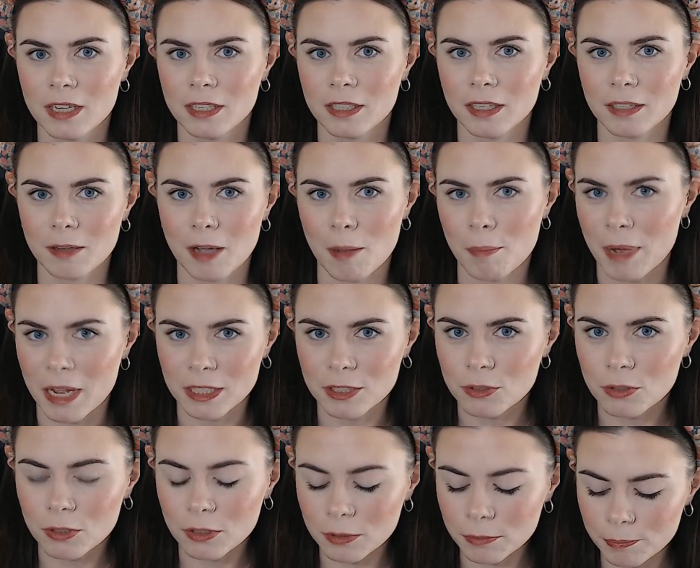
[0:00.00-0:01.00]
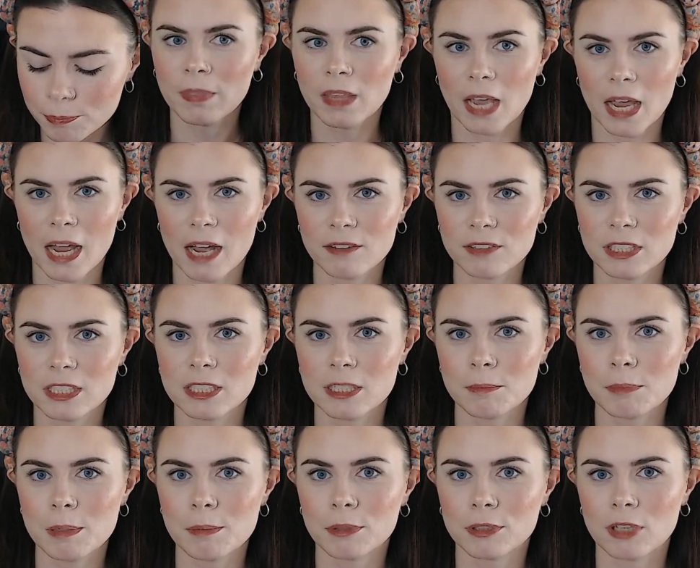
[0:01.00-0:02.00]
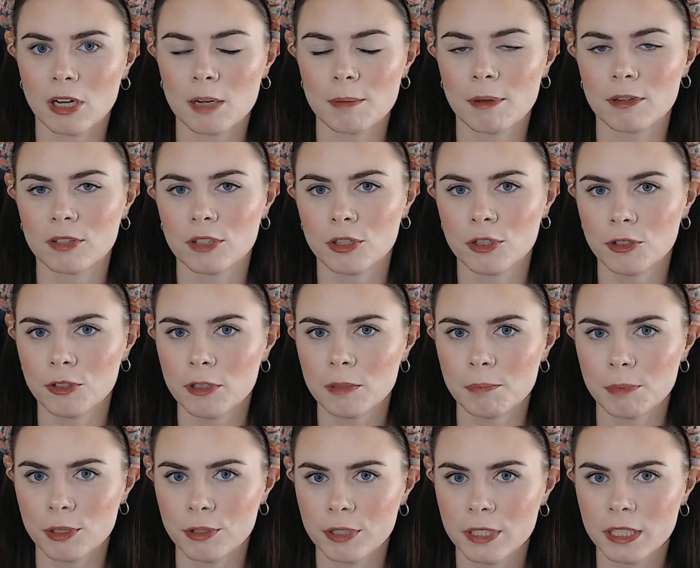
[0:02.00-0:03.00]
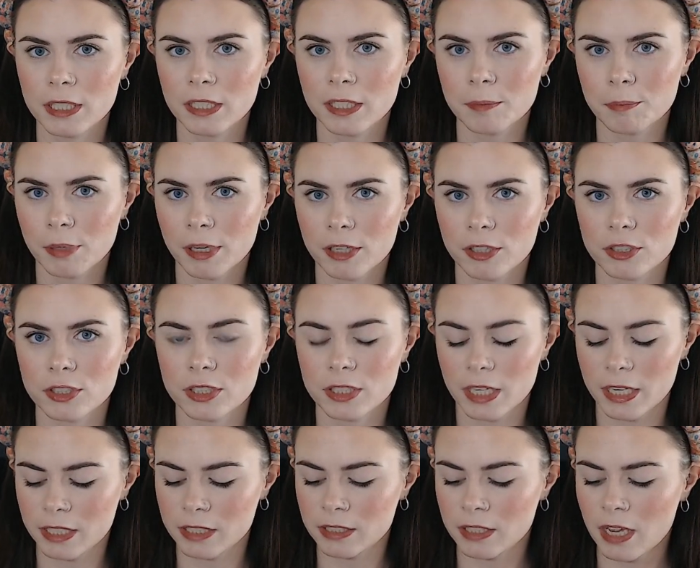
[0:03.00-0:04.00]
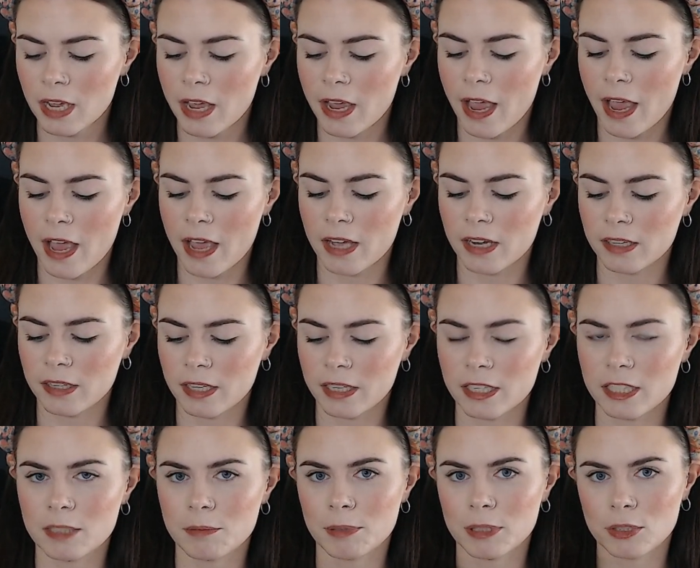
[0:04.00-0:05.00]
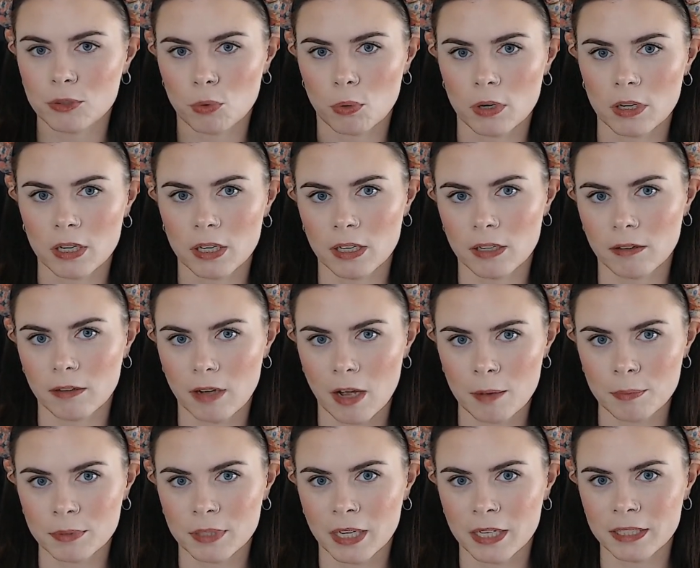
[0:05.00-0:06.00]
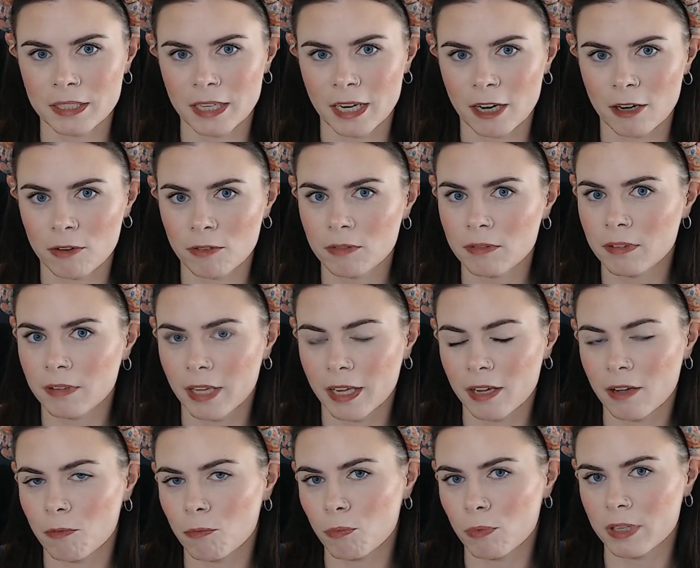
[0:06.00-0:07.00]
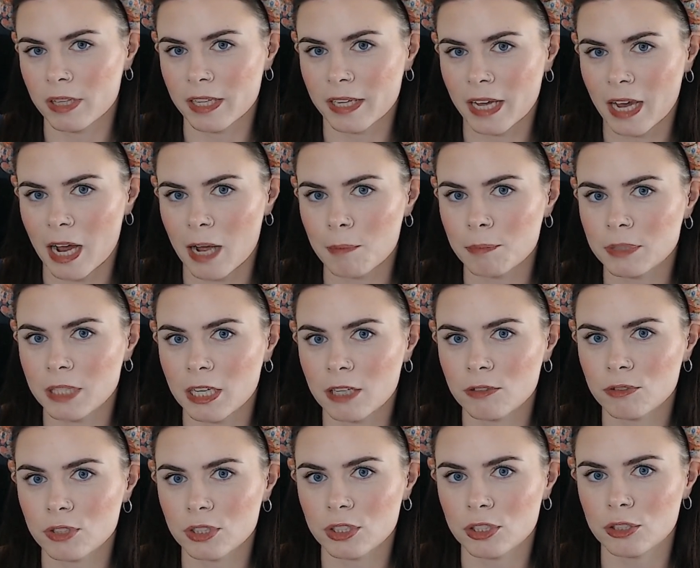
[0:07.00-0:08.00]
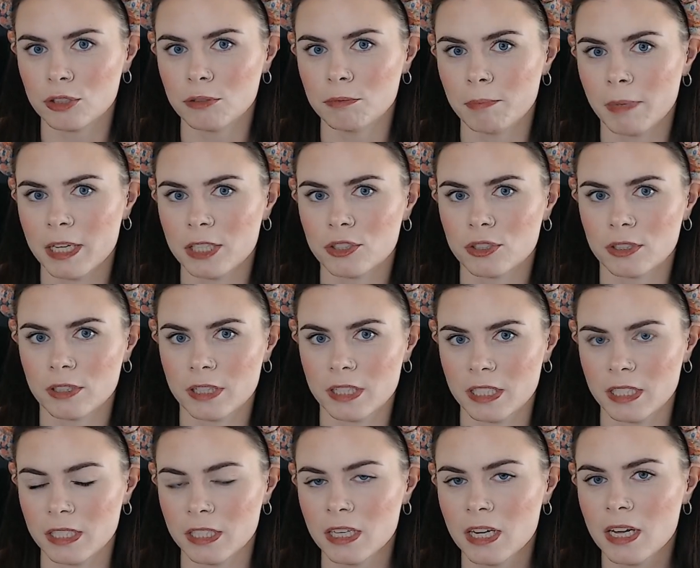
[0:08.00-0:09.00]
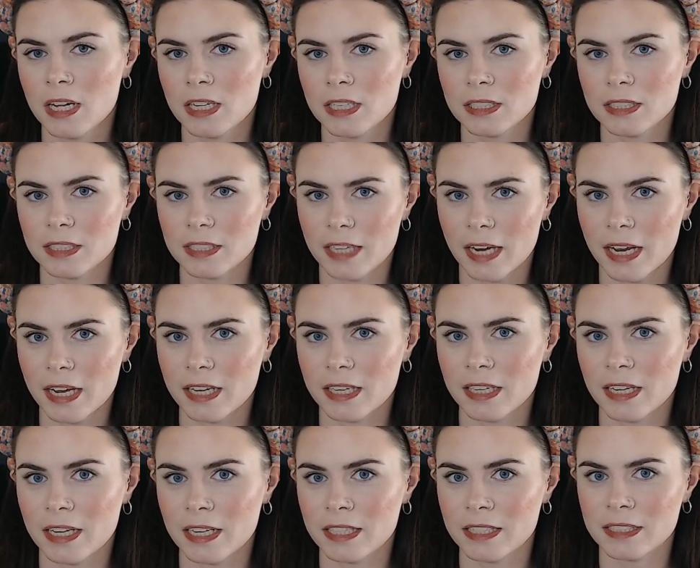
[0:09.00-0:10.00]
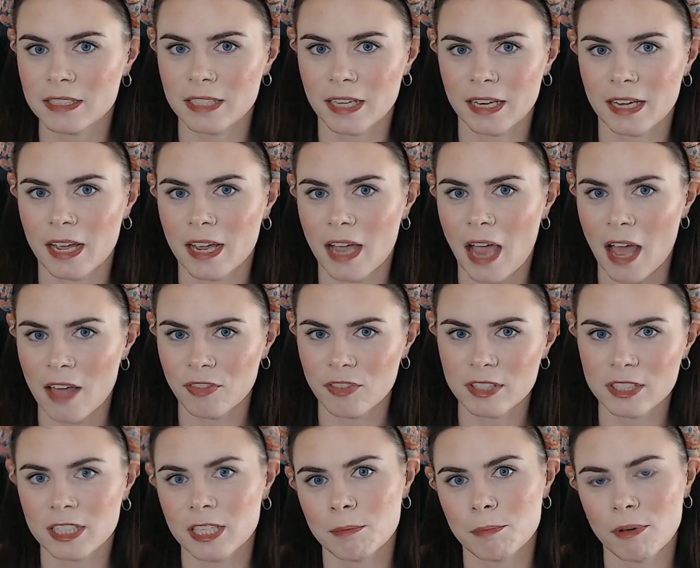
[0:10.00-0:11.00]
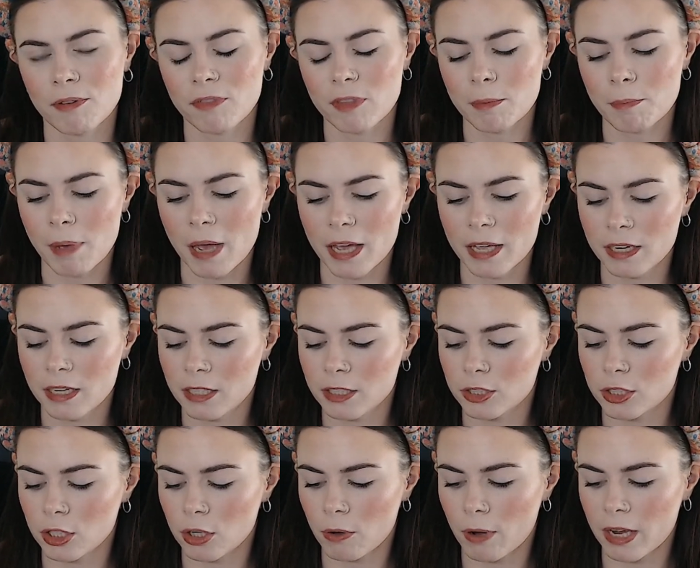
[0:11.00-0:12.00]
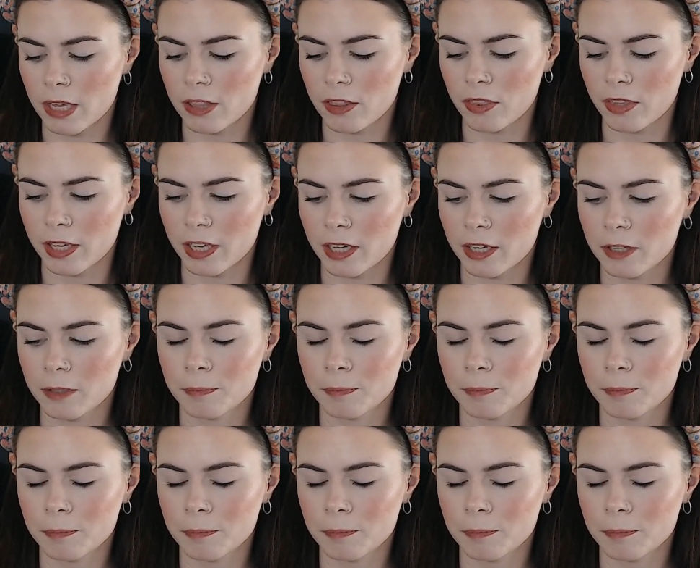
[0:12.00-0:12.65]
a pencil. I have seen some people talk about the Huda Beauty lip liner stains and they need to be stored upside down, like with the cap down, just to make sure the stain is like at the tip of the pen. So I think